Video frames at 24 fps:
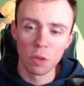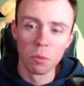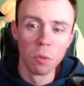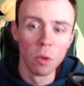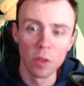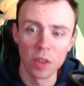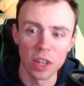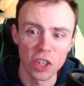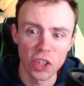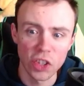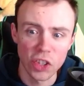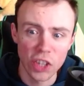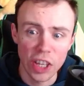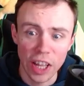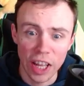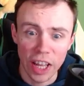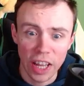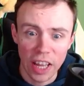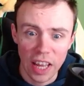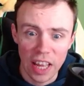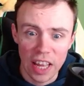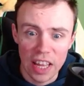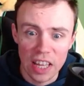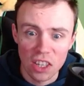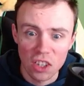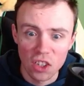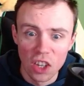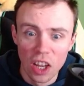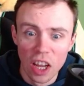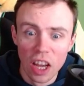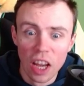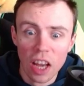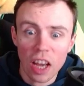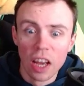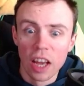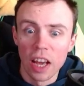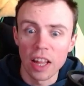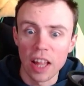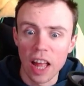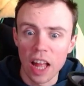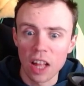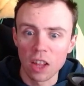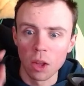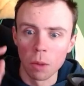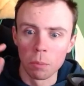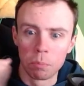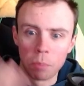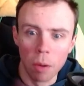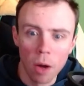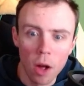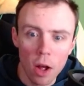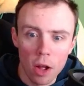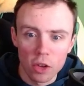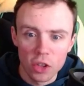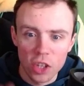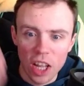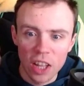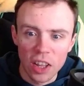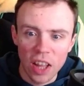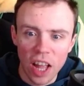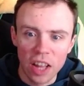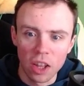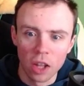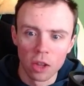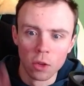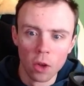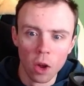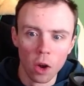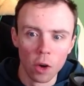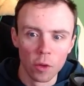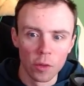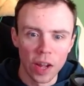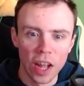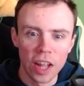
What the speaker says: movie is sinning is it had the balls, it had the nerve,